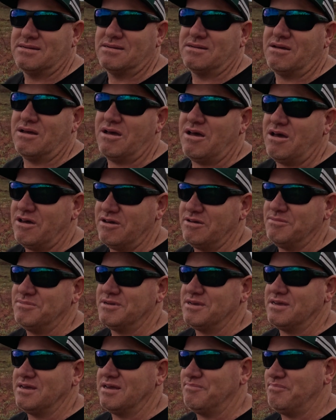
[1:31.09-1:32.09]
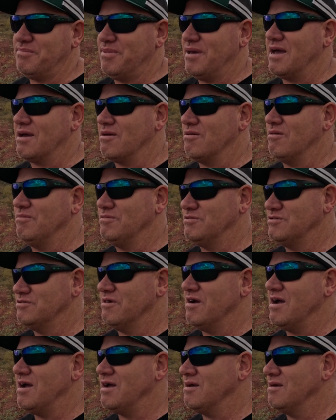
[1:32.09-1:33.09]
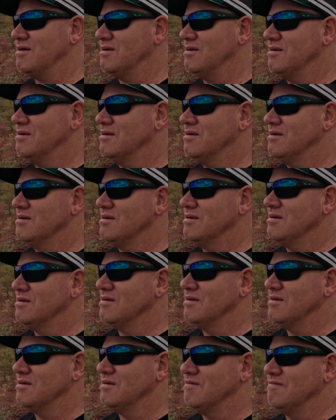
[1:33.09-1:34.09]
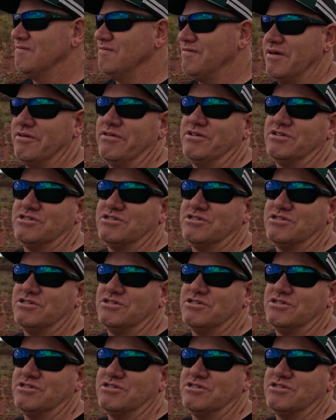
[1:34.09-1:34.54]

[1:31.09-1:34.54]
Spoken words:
I hope to get back on track very